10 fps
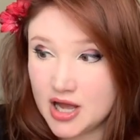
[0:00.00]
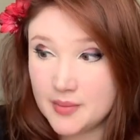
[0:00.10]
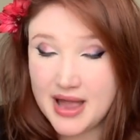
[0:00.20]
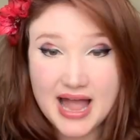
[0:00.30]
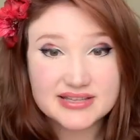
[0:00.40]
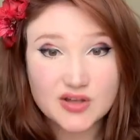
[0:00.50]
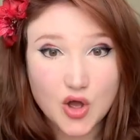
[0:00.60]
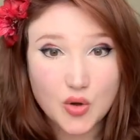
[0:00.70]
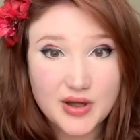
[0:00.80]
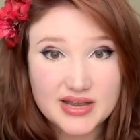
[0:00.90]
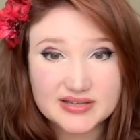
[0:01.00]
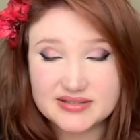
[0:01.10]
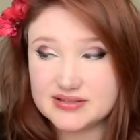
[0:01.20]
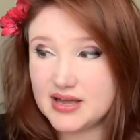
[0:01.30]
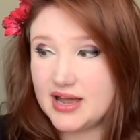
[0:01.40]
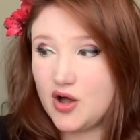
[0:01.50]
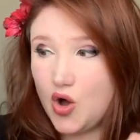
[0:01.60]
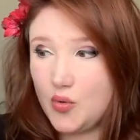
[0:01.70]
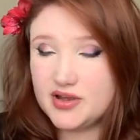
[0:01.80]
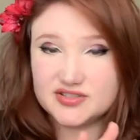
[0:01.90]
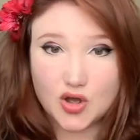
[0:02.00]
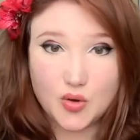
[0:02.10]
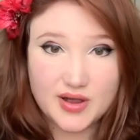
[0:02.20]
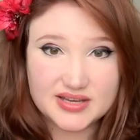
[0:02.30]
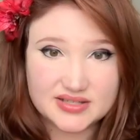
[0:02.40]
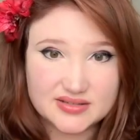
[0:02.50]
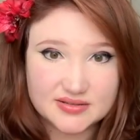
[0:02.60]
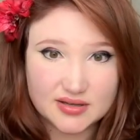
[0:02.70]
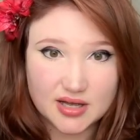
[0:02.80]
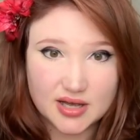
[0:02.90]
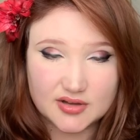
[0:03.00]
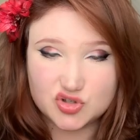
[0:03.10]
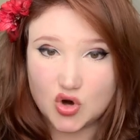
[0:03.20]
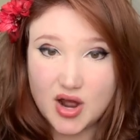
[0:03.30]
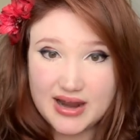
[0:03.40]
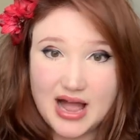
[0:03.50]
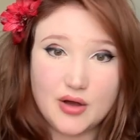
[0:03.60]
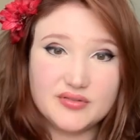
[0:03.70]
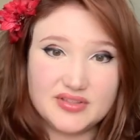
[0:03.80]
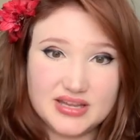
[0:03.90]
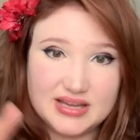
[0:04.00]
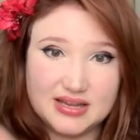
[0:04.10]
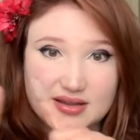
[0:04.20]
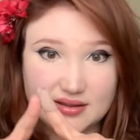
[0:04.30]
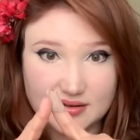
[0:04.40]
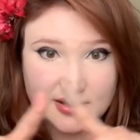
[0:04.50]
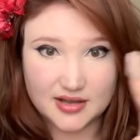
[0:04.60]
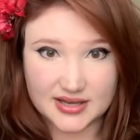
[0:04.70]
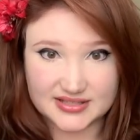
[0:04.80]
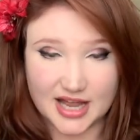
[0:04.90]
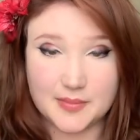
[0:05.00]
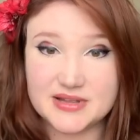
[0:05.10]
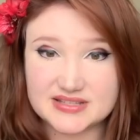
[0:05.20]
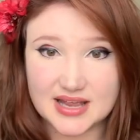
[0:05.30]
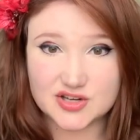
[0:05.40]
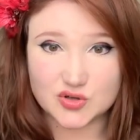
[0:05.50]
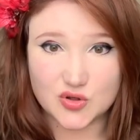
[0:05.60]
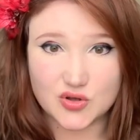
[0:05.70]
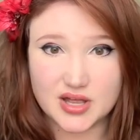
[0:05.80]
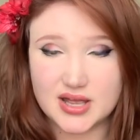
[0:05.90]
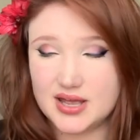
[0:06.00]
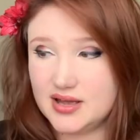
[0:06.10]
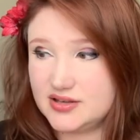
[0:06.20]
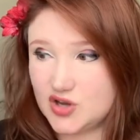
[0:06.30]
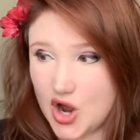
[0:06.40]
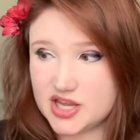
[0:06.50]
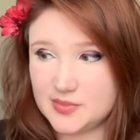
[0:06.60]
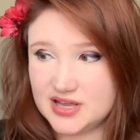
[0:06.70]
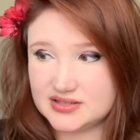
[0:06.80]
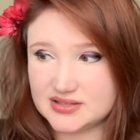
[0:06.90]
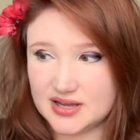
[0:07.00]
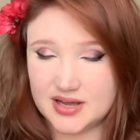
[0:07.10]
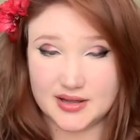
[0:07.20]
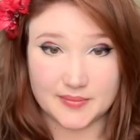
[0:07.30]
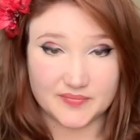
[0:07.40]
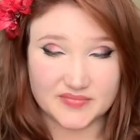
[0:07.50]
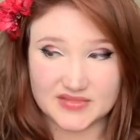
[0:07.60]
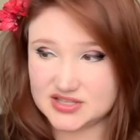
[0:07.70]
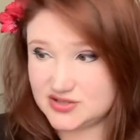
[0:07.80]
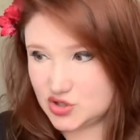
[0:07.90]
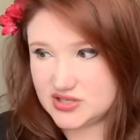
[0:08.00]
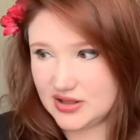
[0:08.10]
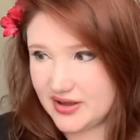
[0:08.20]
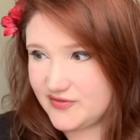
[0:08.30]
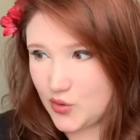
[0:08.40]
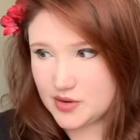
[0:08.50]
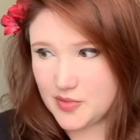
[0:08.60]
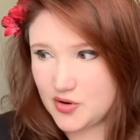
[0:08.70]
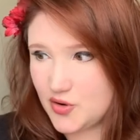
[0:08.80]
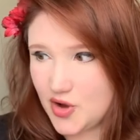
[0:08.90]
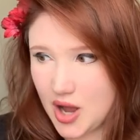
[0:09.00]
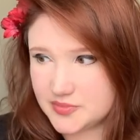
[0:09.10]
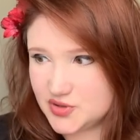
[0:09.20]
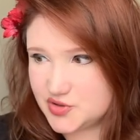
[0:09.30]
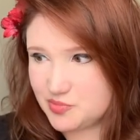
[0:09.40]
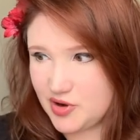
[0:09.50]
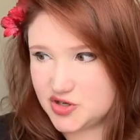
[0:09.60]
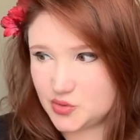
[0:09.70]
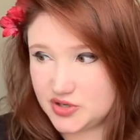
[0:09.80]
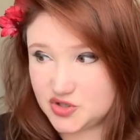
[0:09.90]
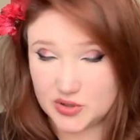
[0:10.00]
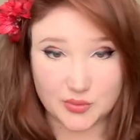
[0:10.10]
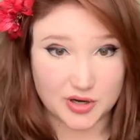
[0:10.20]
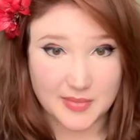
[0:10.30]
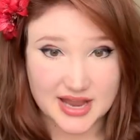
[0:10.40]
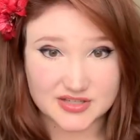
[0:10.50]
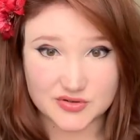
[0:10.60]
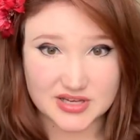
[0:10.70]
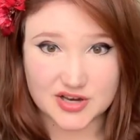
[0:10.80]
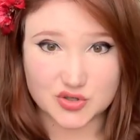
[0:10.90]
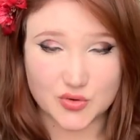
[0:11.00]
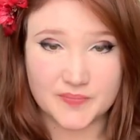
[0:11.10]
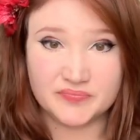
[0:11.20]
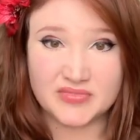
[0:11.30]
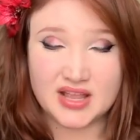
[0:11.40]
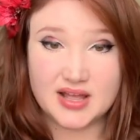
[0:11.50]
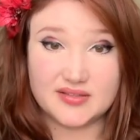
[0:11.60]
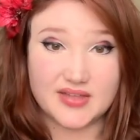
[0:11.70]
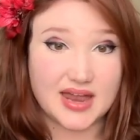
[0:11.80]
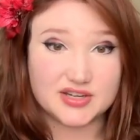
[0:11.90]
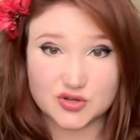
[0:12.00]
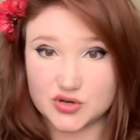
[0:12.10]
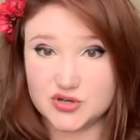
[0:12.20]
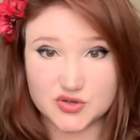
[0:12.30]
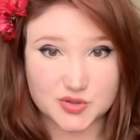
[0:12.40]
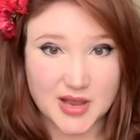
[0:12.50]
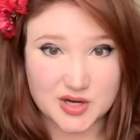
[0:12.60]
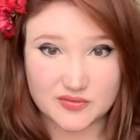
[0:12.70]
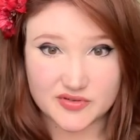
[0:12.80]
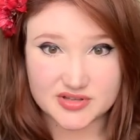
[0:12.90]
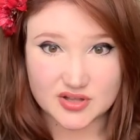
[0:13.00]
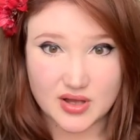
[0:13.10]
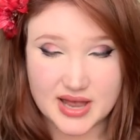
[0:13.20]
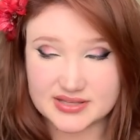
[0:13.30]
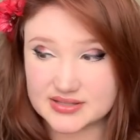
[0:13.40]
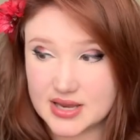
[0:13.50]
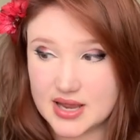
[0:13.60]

As always, I always trot out the assignment schedule document. Should say like for Edmodo Comp 2 Spring 2021 Master Schedule. That is your user's manual for this class.